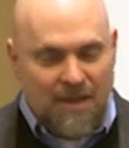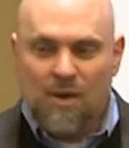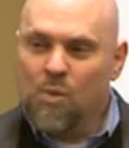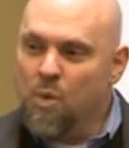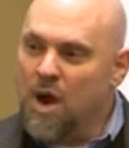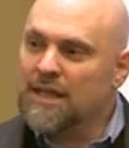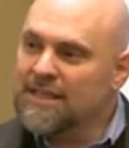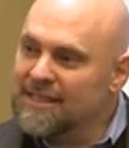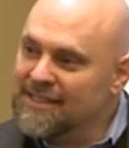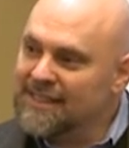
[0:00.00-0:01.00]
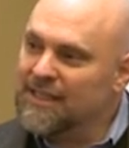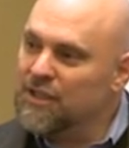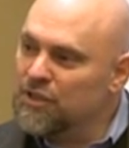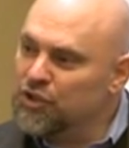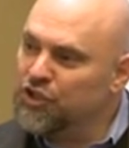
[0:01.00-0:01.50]
one
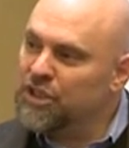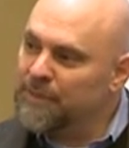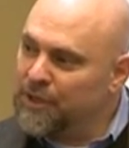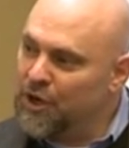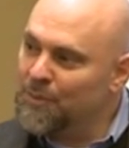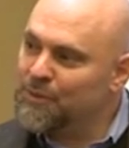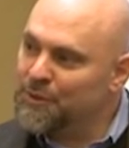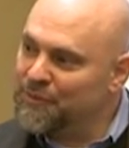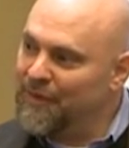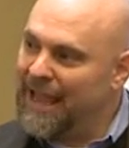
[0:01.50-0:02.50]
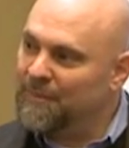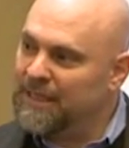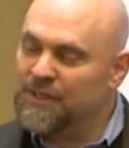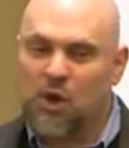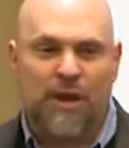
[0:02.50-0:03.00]
single German homeschool
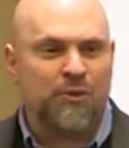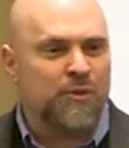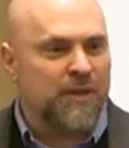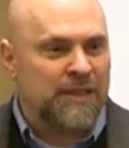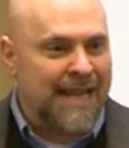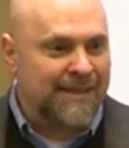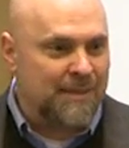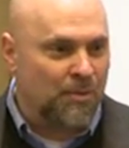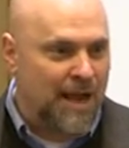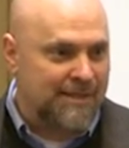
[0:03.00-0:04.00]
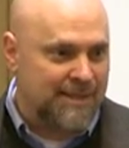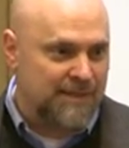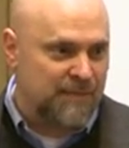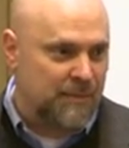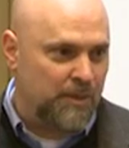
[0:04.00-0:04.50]
family is going through the lengthy process
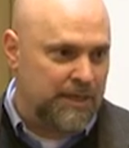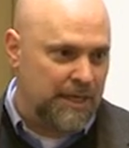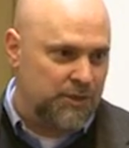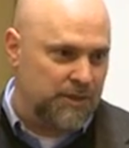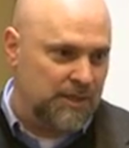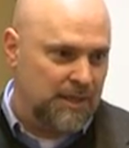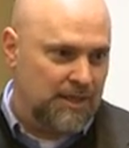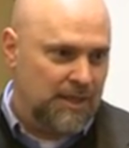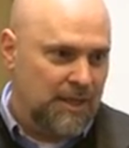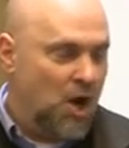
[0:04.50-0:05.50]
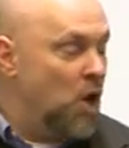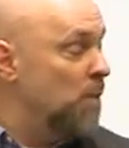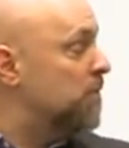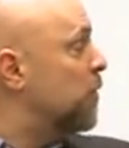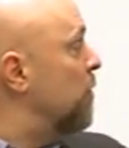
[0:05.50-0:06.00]
of deportation.
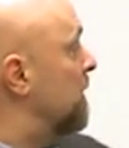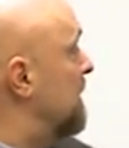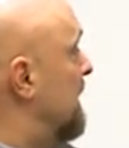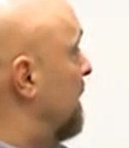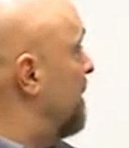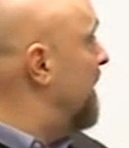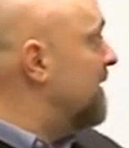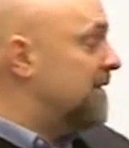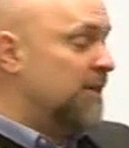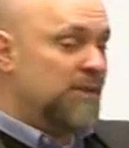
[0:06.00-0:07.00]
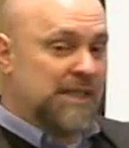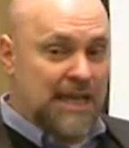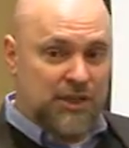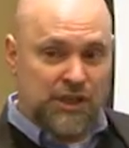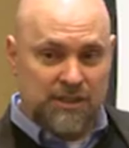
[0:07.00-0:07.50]
Homeschool Legal Defense
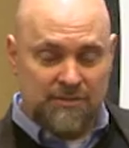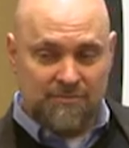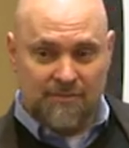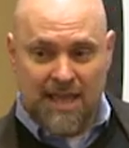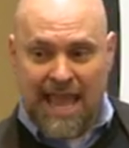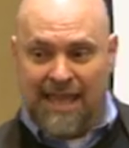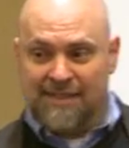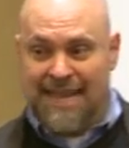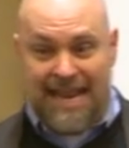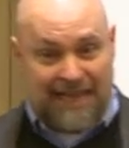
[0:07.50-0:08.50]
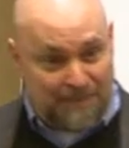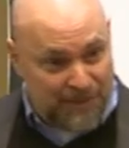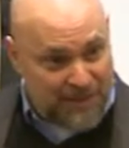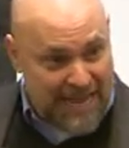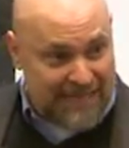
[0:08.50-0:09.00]
Association has taken up
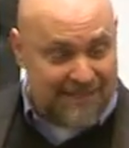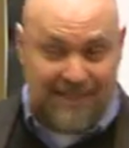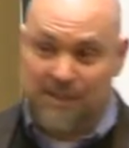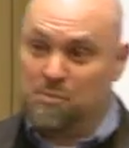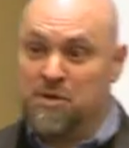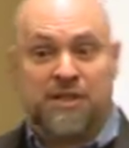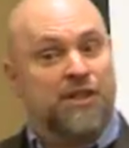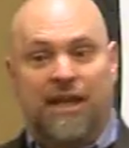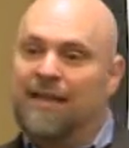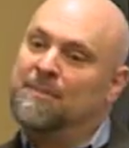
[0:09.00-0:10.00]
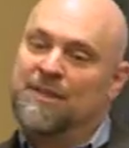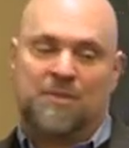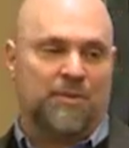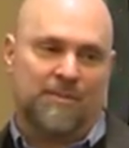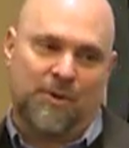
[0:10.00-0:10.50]
their case, and it's going to end up in the
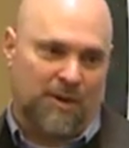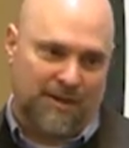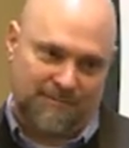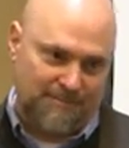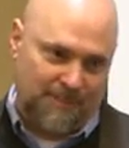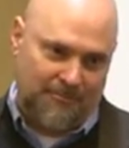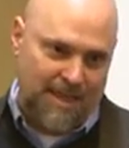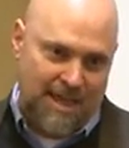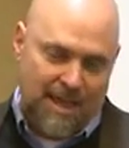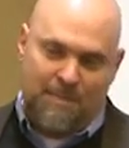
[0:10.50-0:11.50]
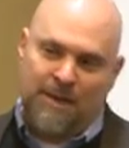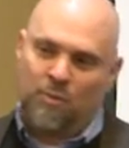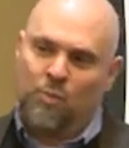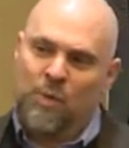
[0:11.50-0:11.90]
Supreme Court. But